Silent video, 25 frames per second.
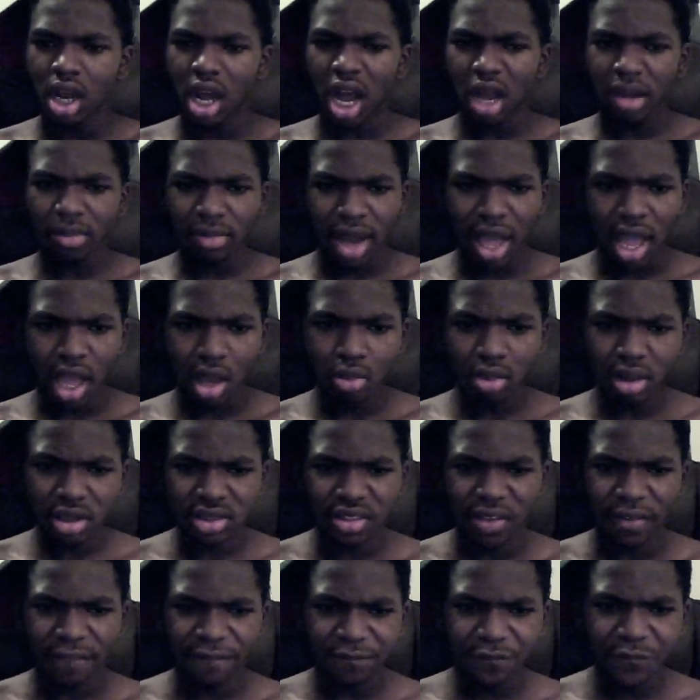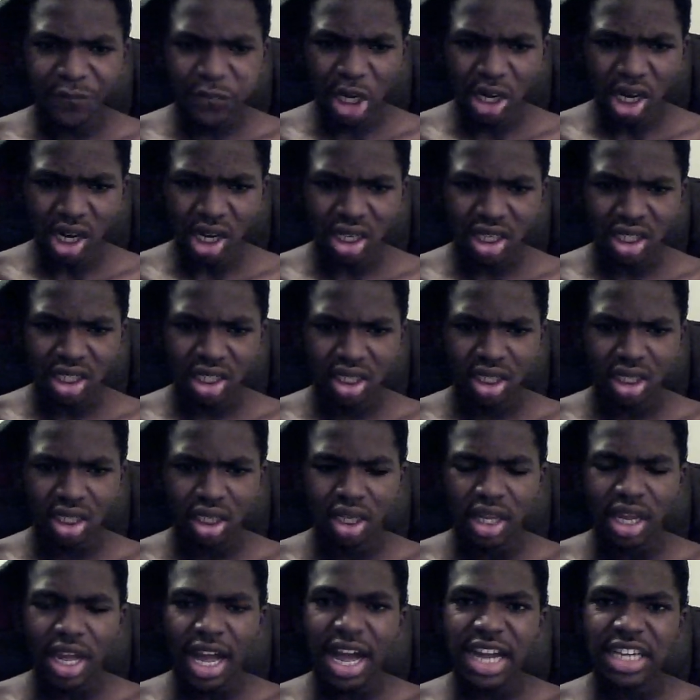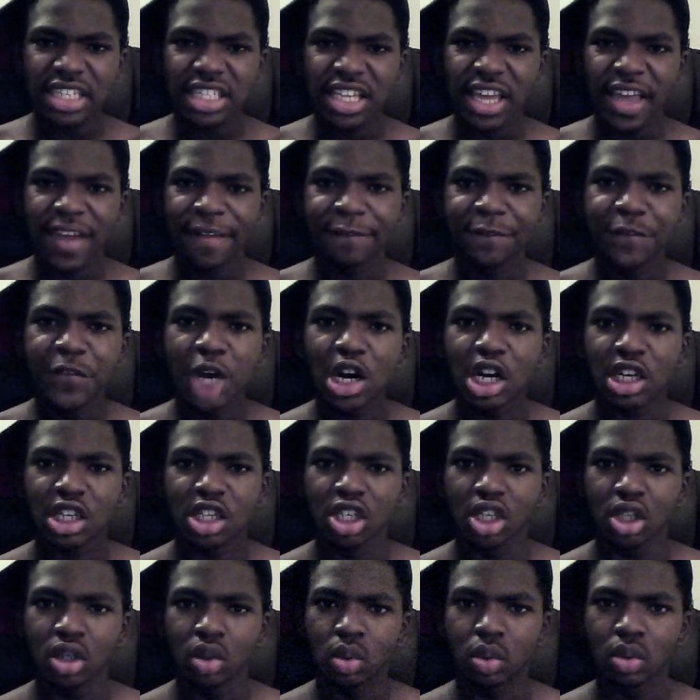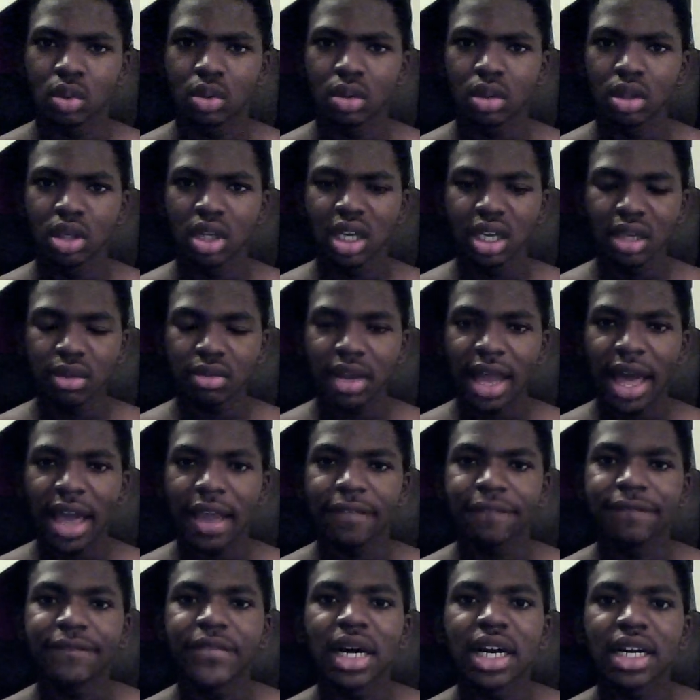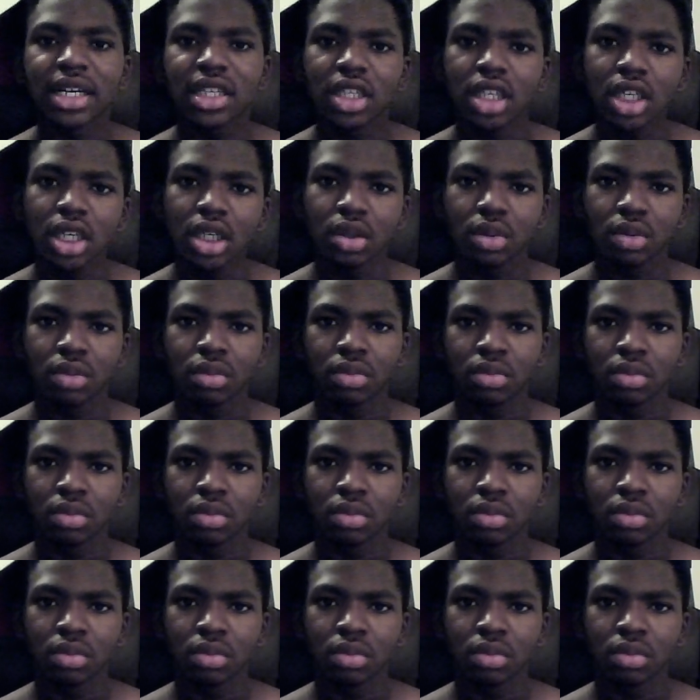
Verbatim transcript: I'm like, what the fuck? I said, fuck you. We was like, fuck you.